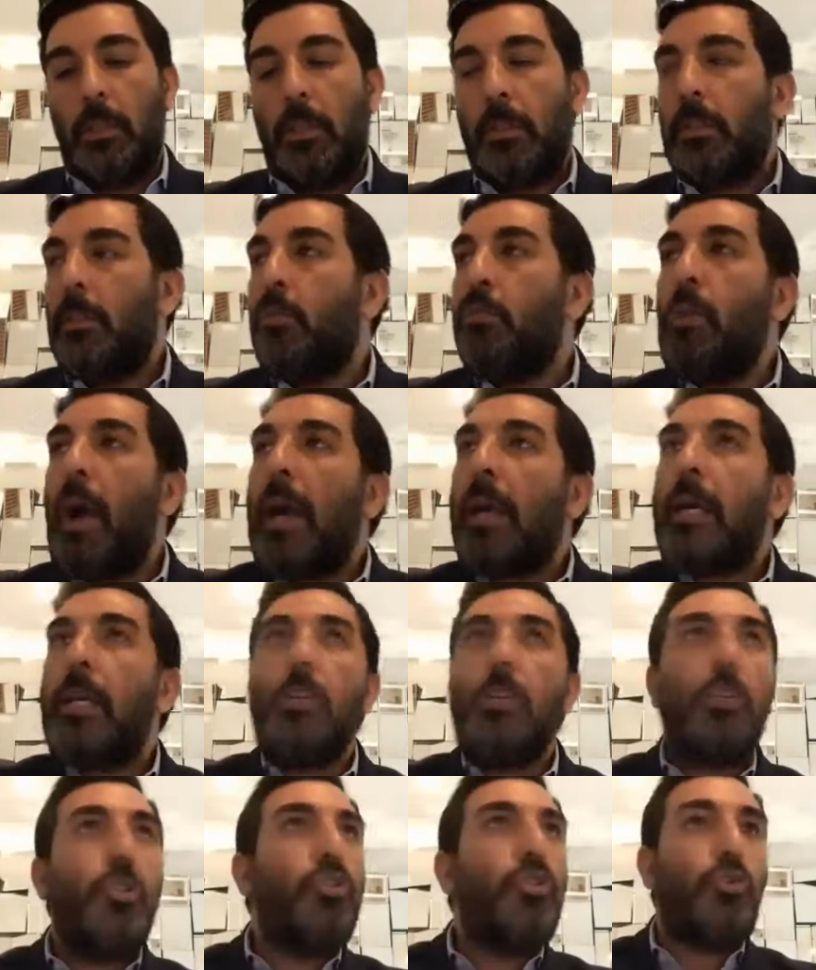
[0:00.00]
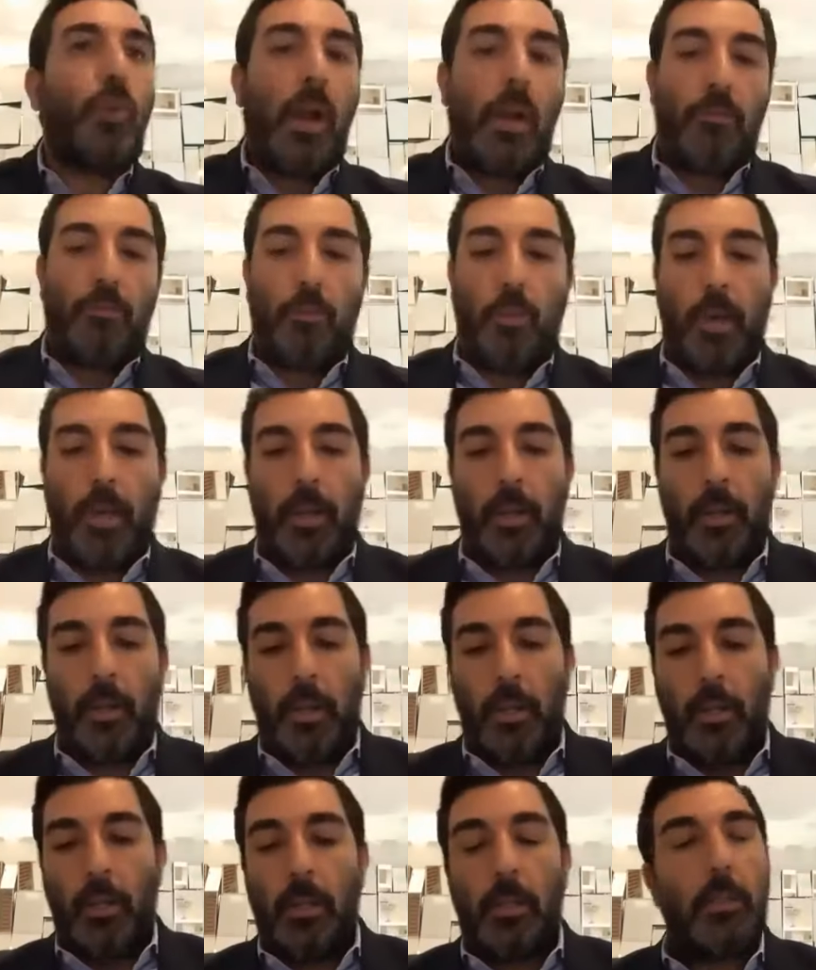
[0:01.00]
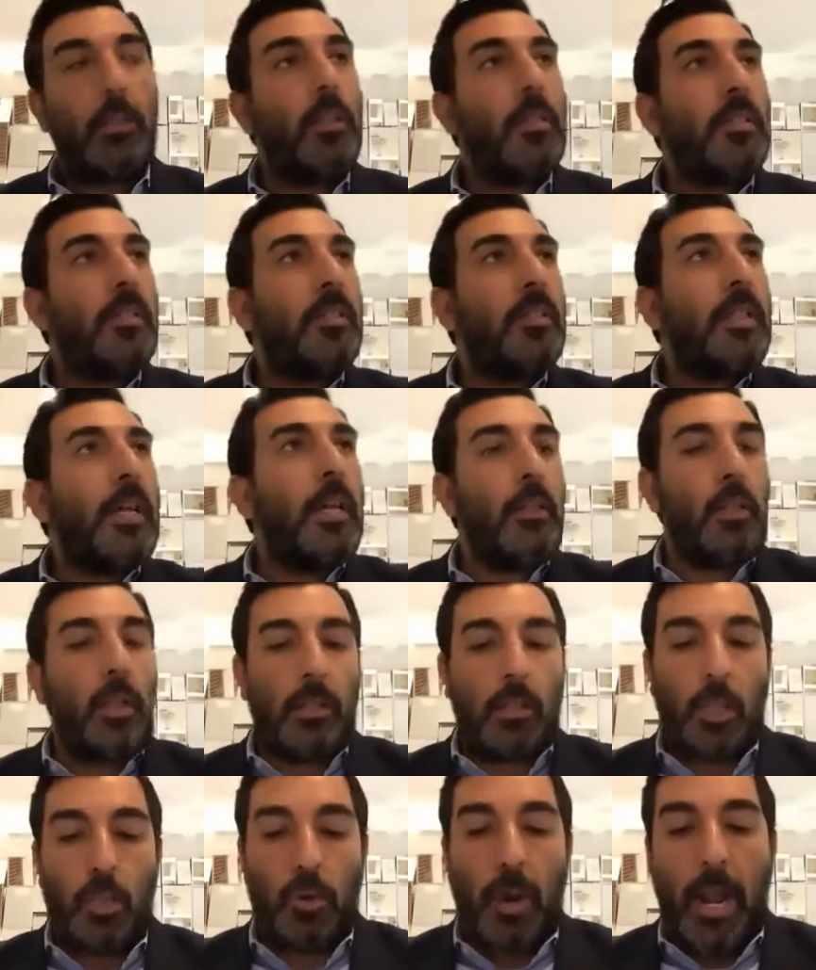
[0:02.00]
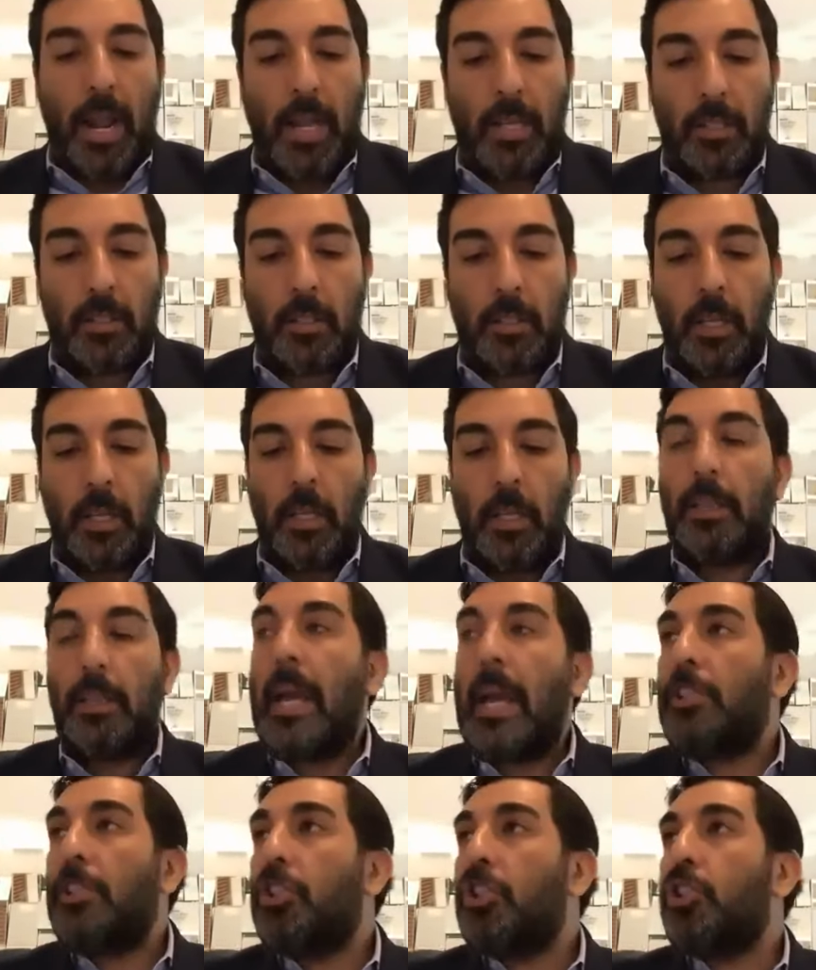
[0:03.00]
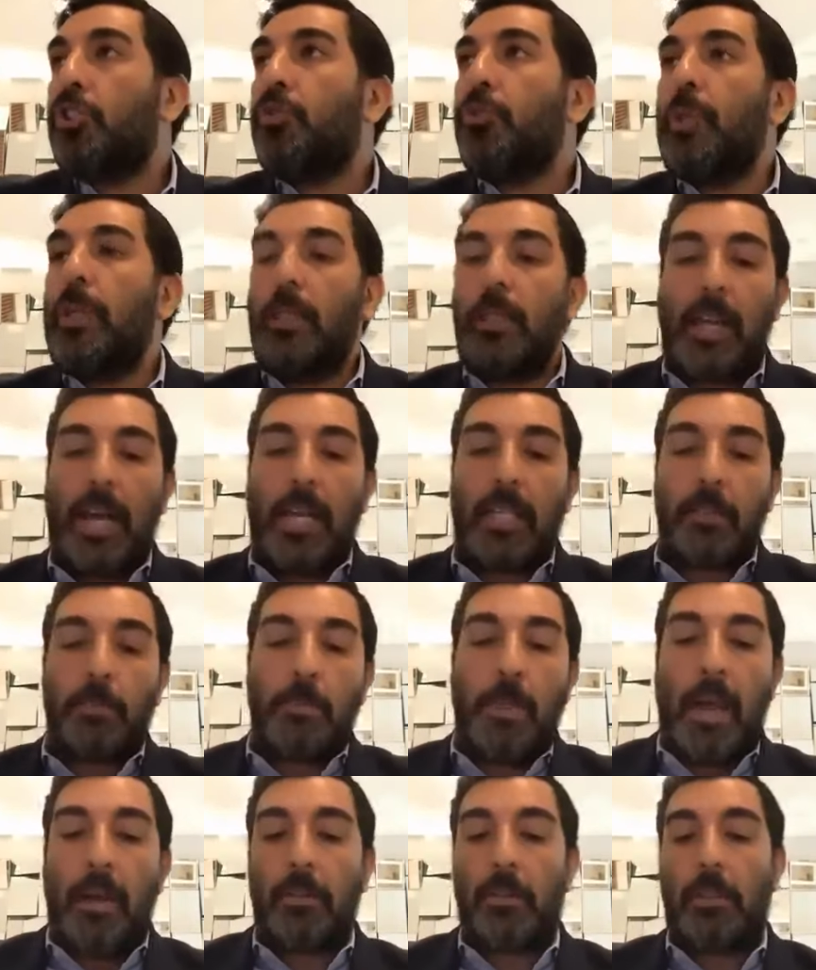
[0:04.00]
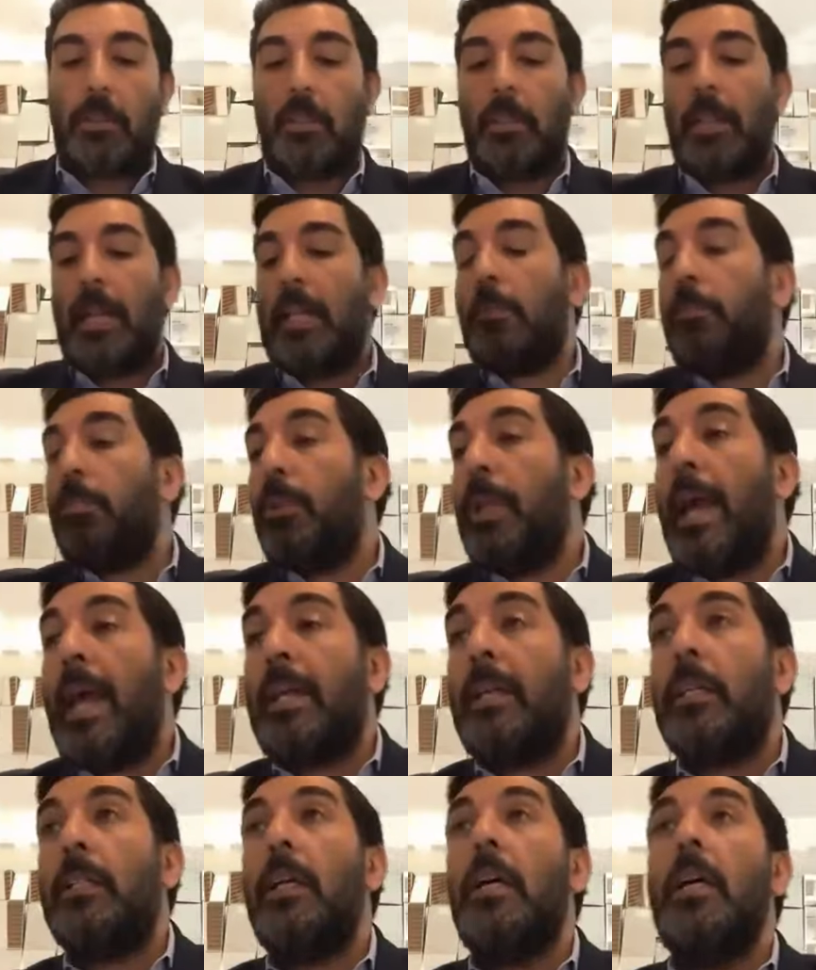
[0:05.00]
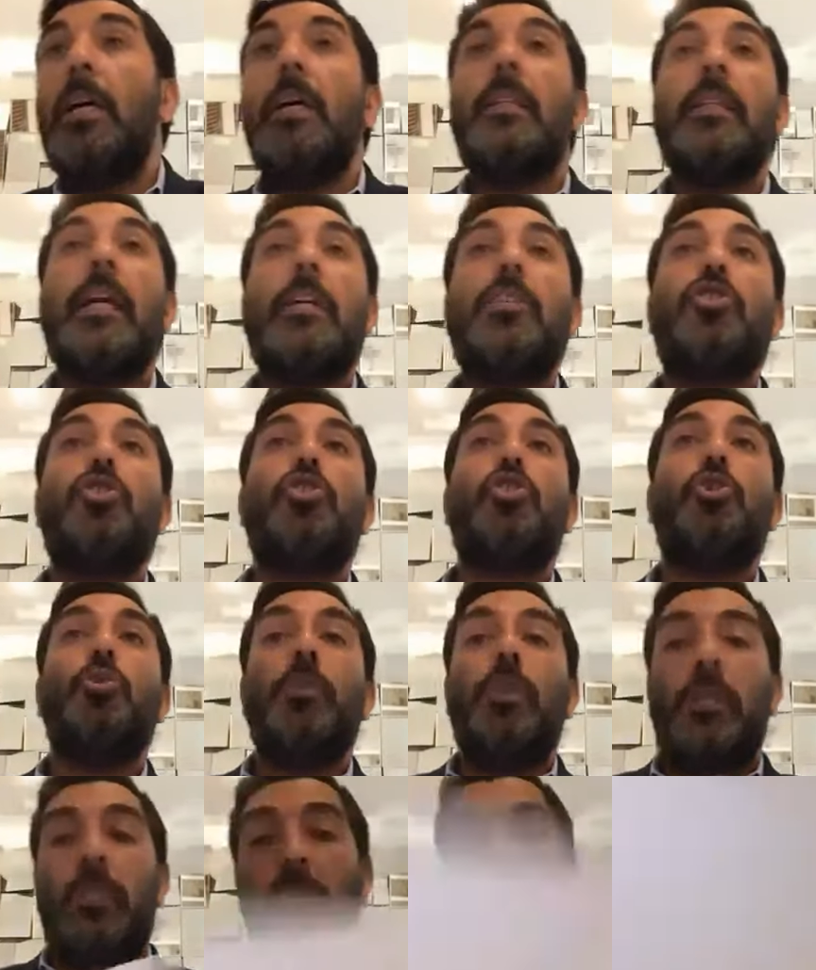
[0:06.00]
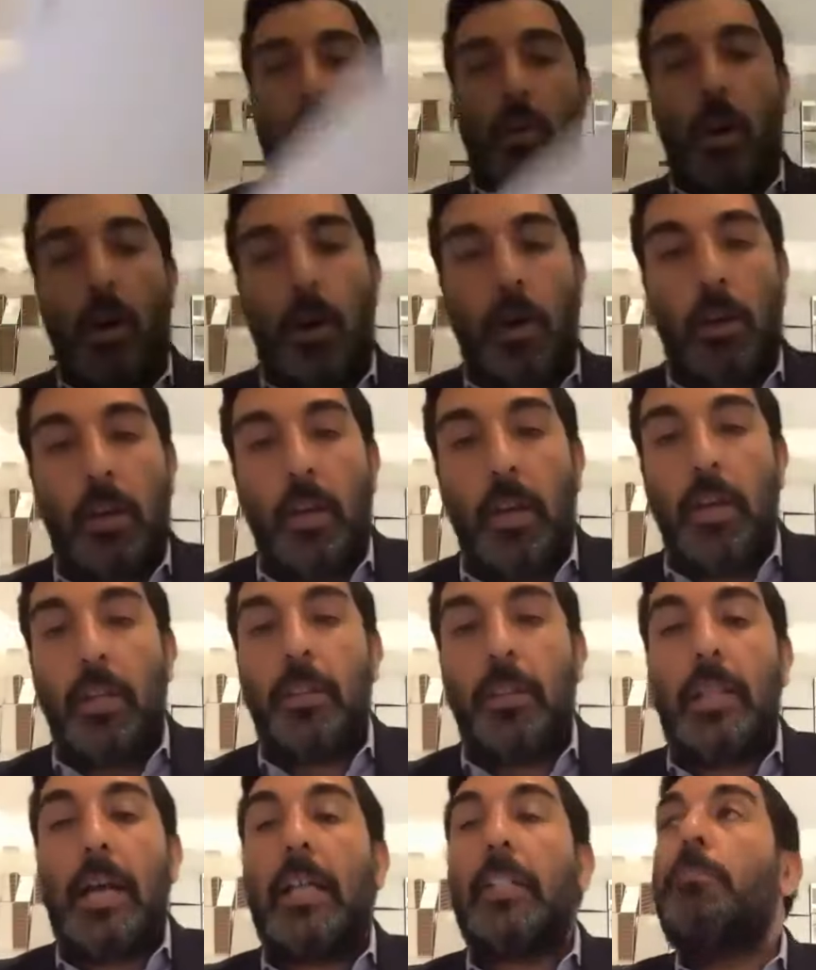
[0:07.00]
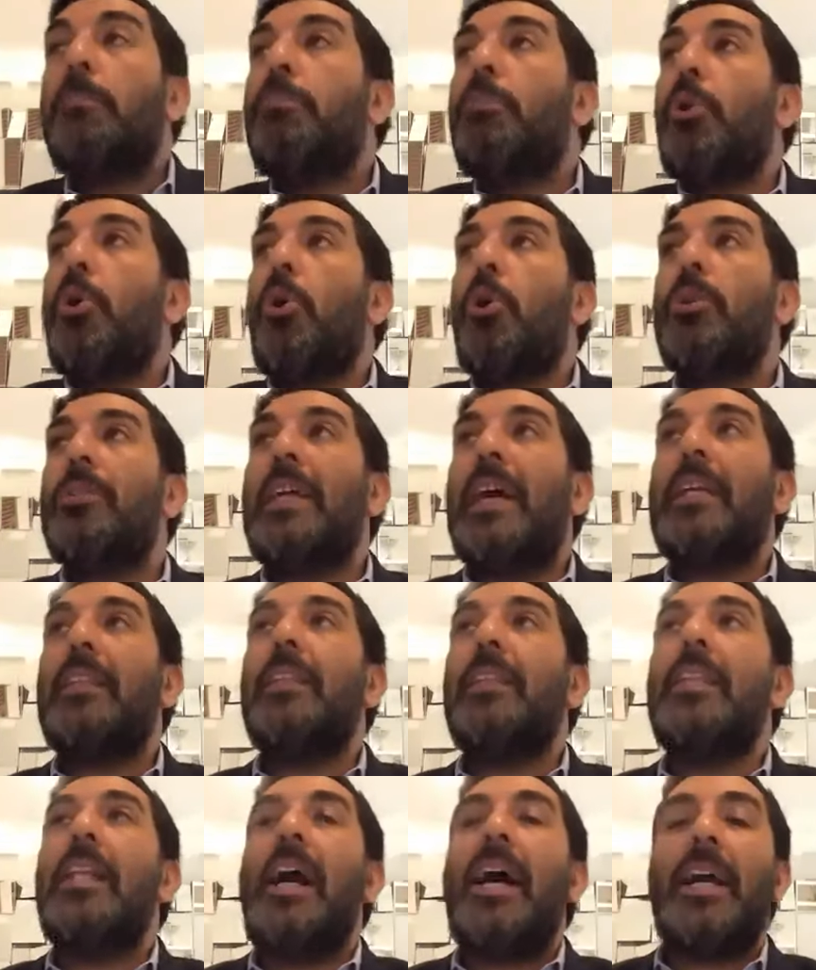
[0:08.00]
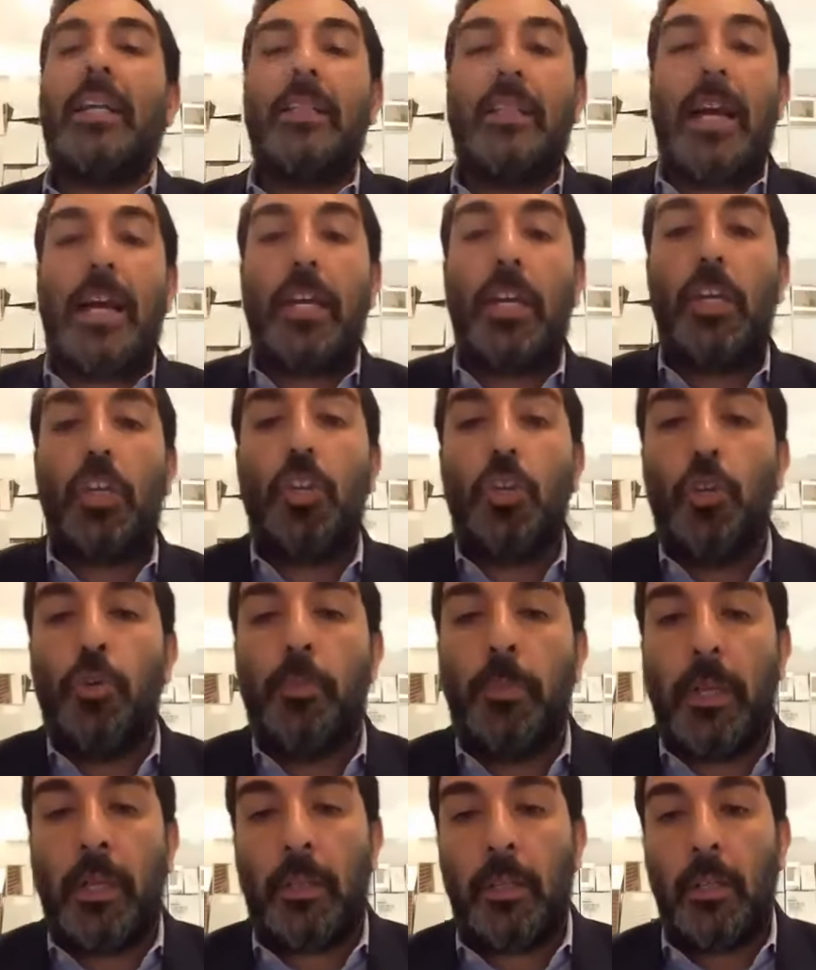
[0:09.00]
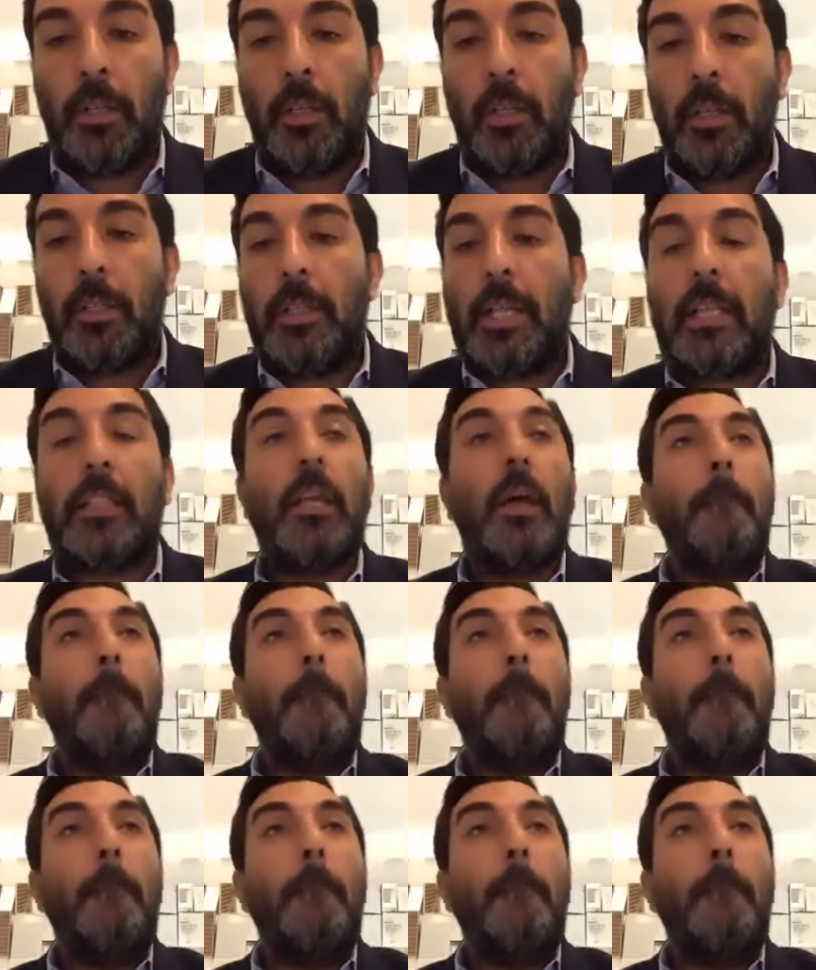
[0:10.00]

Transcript: The rock in your driveway, uh, the snail on the grass, that tree, that mountain, that planet, that shooting star, that bird, that lion, that human, that